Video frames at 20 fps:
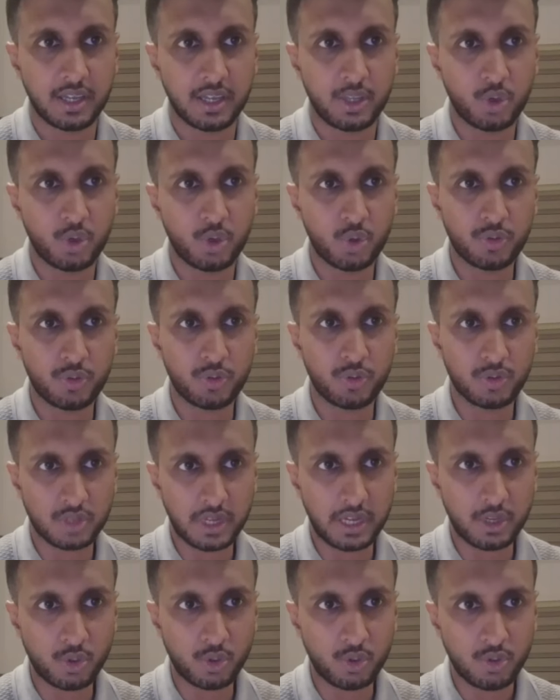You
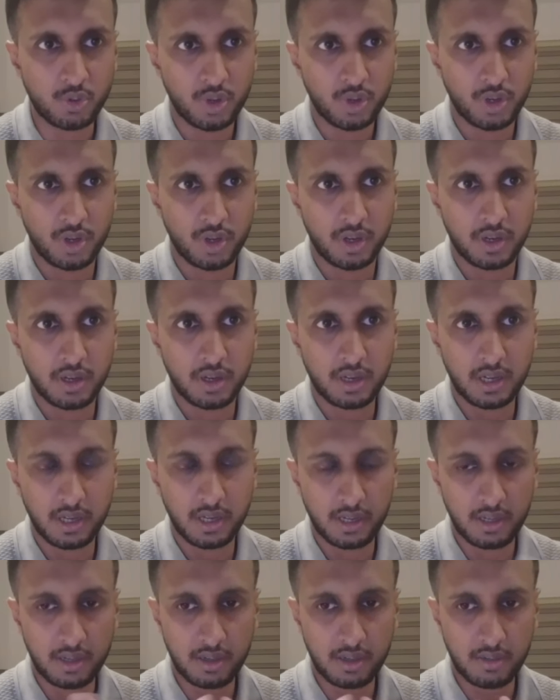try to
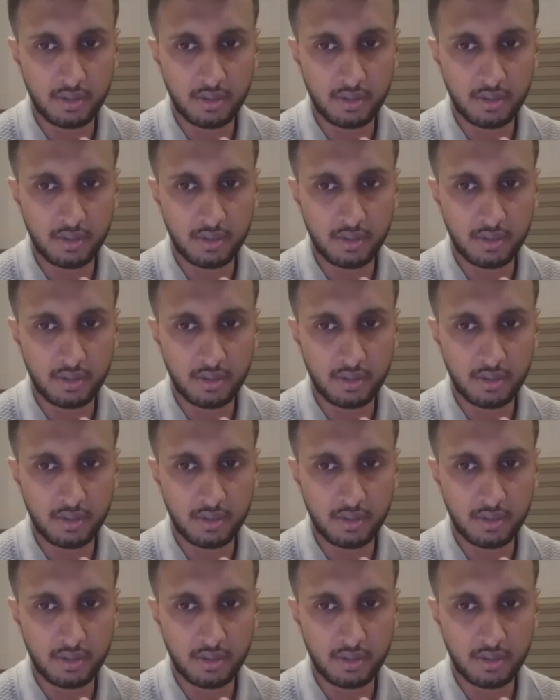uh,